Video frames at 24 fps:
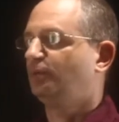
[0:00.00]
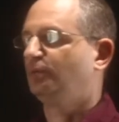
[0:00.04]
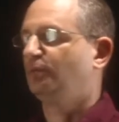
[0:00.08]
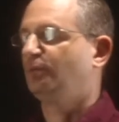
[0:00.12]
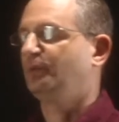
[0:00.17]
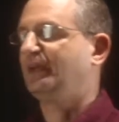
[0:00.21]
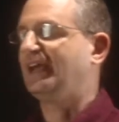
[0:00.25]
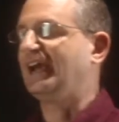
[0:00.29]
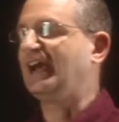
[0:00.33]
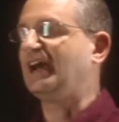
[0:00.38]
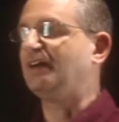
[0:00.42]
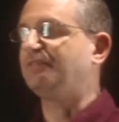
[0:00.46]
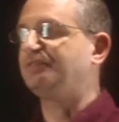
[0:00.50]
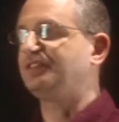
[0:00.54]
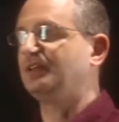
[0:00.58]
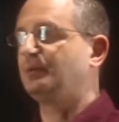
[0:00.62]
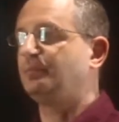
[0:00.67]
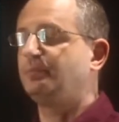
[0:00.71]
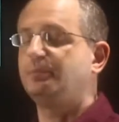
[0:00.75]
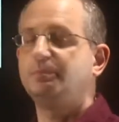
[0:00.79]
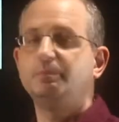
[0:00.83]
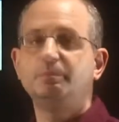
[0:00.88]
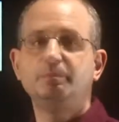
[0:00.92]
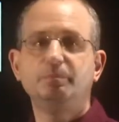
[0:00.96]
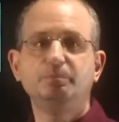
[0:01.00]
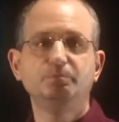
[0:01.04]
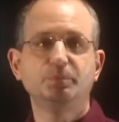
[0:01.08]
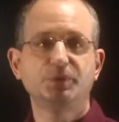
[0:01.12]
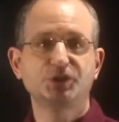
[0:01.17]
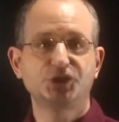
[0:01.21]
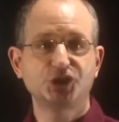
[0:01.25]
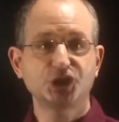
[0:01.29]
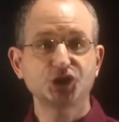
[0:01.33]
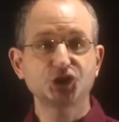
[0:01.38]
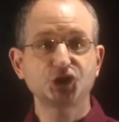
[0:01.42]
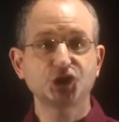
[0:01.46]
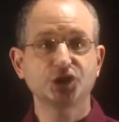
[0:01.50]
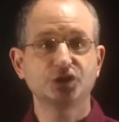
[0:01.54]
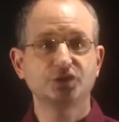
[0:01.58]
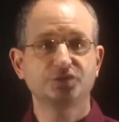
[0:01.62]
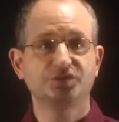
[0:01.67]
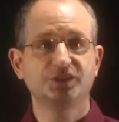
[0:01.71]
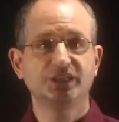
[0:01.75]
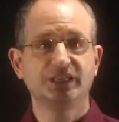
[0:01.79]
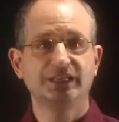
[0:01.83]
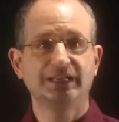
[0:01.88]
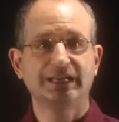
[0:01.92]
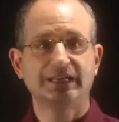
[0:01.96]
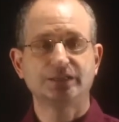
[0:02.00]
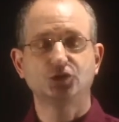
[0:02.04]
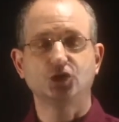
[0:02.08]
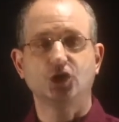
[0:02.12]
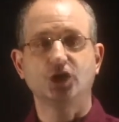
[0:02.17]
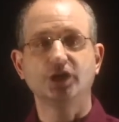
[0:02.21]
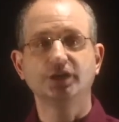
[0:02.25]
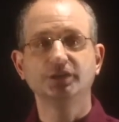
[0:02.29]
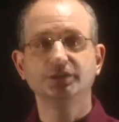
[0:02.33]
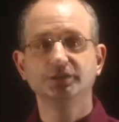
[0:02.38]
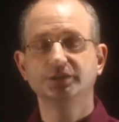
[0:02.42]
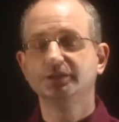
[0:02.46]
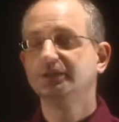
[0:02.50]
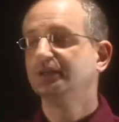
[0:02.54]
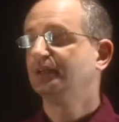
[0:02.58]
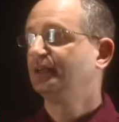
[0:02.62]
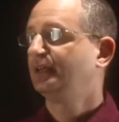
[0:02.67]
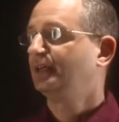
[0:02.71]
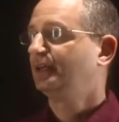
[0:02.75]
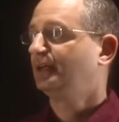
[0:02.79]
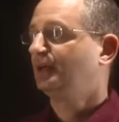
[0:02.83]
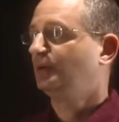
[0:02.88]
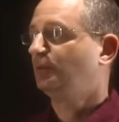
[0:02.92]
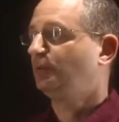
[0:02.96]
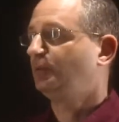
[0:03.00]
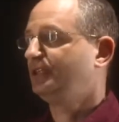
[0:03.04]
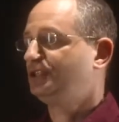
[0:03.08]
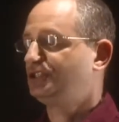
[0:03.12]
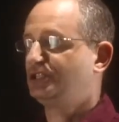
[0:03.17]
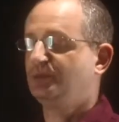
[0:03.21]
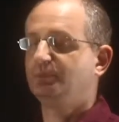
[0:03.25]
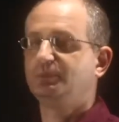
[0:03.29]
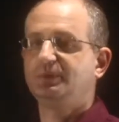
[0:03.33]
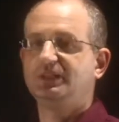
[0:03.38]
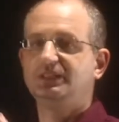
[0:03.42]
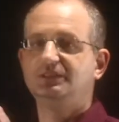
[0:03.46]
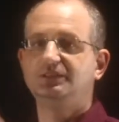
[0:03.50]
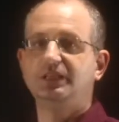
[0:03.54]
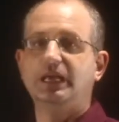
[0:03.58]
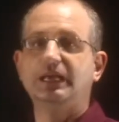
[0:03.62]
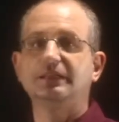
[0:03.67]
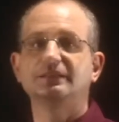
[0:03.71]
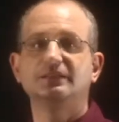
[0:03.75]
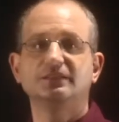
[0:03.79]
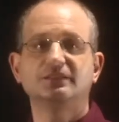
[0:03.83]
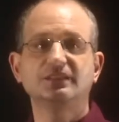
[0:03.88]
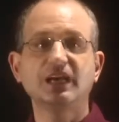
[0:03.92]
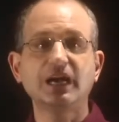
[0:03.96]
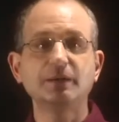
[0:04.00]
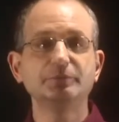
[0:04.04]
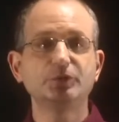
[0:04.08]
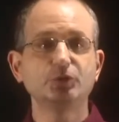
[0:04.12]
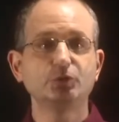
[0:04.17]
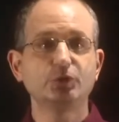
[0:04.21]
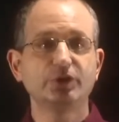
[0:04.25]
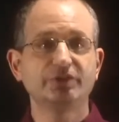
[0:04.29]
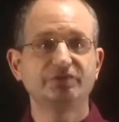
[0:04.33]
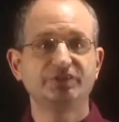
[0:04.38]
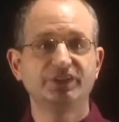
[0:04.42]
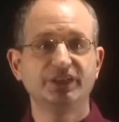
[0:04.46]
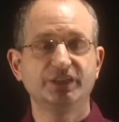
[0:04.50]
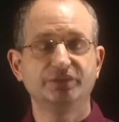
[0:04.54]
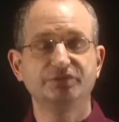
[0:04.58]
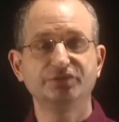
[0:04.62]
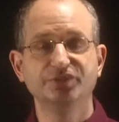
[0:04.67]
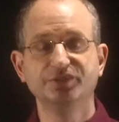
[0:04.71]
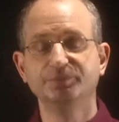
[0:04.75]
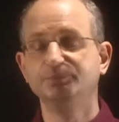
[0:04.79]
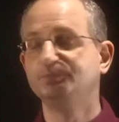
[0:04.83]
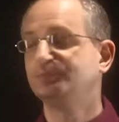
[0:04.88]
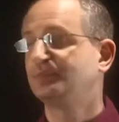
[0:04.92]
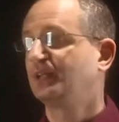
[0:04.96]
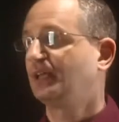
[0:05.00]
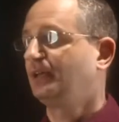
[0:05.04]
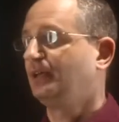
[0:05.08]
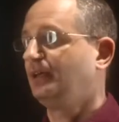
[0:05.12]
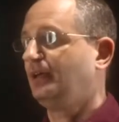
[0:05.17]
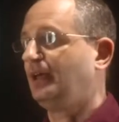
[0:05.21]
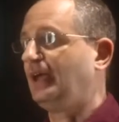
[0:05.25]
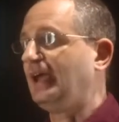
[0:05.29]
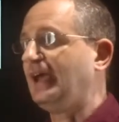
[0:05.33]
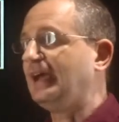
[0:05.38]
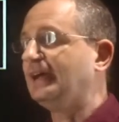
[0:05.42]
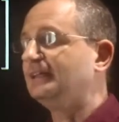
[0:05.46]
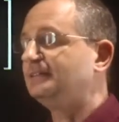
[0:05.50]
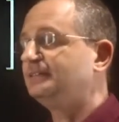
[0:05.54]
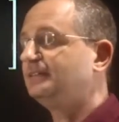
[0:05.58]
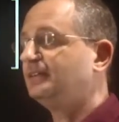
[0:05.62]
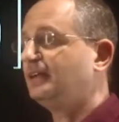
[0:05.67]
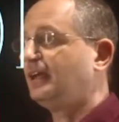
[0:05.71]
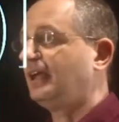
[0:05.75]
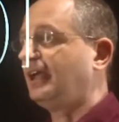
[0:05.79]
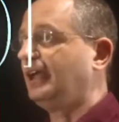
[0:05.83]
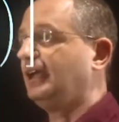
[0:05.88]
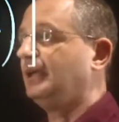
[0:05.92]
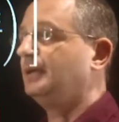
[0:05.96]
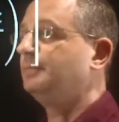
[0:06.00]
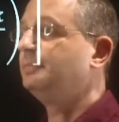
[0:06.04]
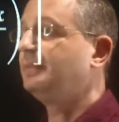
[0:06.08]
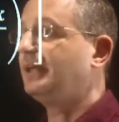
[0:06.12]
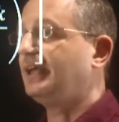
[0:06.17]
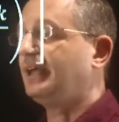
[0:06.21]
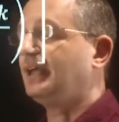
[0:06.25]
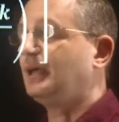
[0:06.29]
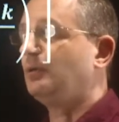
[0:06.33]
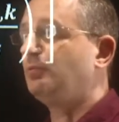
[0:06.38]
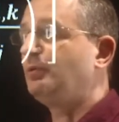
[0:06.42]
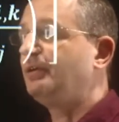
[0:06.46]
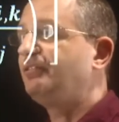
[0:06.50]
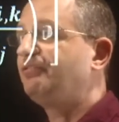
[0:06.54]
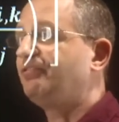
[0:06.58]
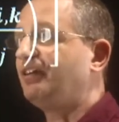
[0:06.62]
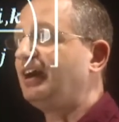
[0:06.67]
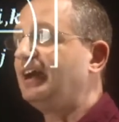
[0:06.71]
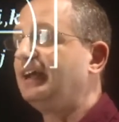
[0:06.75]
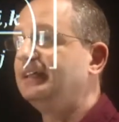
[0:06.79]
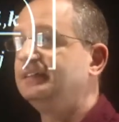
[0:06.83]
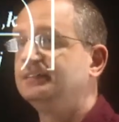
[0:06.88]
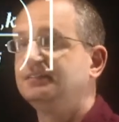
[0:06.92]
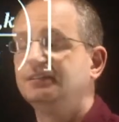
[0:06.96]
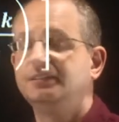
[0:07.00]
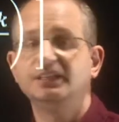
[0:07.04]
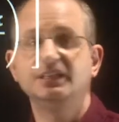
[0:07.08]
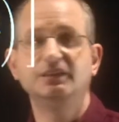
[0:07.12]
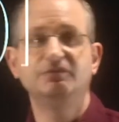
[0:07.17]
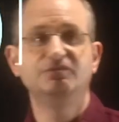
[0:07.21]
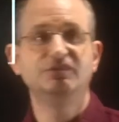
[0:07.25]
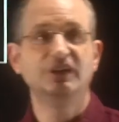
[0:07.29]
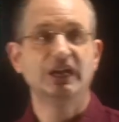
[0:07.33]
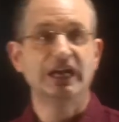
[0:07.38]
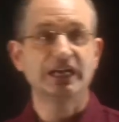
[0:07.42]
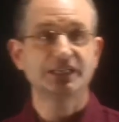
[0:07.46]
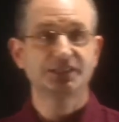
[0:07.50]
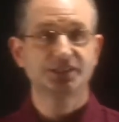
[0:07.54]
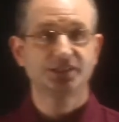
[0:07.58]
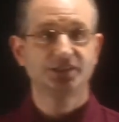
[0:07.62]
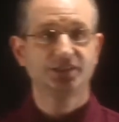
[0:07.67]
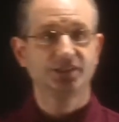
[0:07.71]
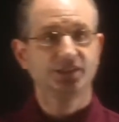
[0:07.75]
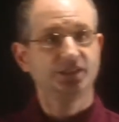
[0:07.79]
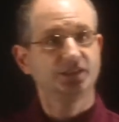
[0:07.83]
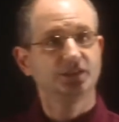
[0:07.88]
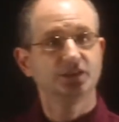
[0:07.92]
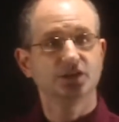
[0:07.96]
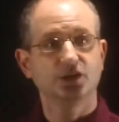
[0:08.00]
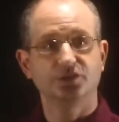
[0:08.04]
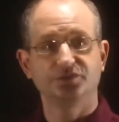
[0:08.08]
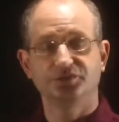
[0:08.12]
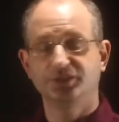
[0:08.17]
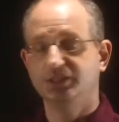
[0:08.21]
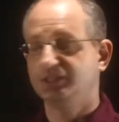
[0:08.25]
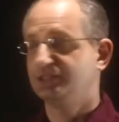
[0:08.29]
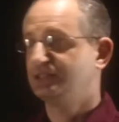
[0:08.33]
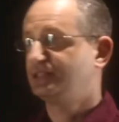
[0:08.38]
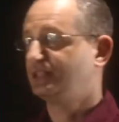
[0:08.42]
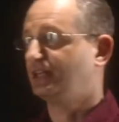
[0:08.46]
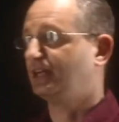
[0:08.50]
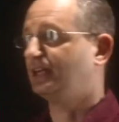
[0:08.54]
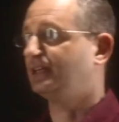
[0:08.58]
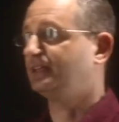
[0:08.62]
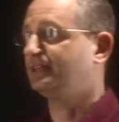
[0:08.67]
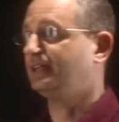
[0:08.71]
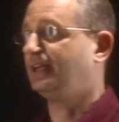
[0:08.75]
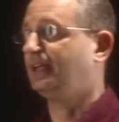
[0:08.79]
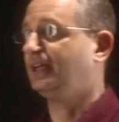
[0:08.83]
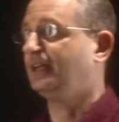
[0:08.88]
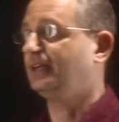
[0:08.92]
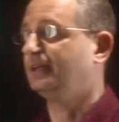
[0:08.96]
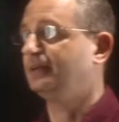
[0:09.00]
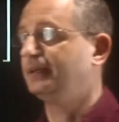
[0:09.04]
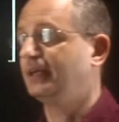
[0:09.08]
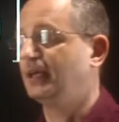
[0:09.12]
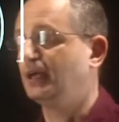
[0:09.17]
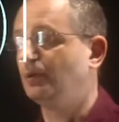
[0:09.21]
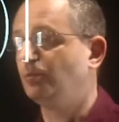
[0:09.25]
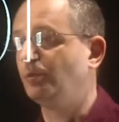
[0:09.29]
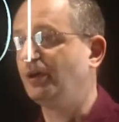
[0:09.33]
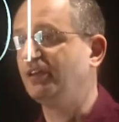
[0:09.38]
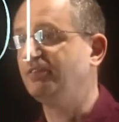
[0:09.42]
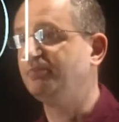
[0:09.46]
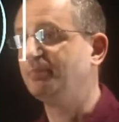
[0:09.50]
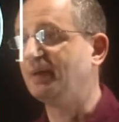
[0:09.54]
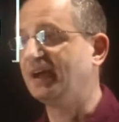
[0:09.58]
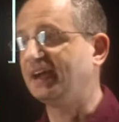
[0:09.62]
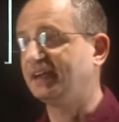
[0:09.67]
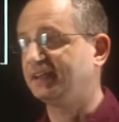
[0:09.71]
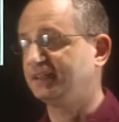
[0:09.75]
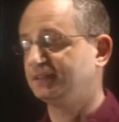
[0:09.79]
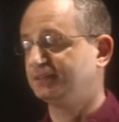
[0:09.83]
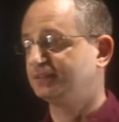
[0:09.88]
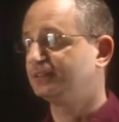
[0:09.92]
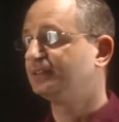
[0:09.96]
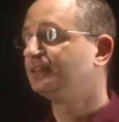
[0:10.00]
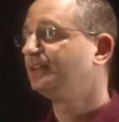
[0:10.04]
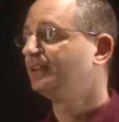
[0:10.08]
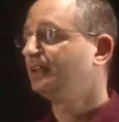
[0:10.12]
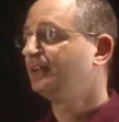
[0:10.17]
we have the position of the electron. We simply take the time derivative and we find the velocity of this wave packet